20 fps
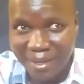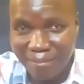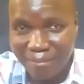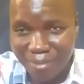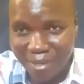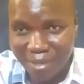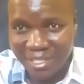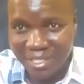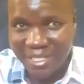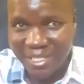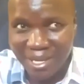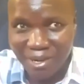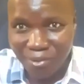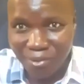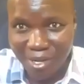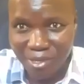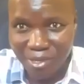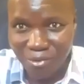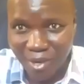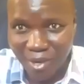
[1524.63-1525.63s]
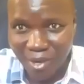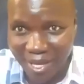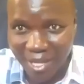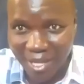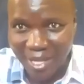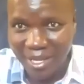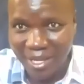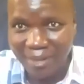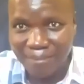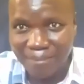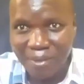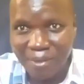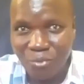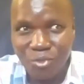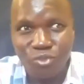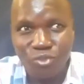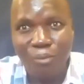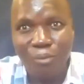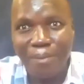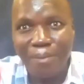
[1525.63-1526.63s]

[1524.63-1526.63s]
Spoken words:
Please stay where you are with your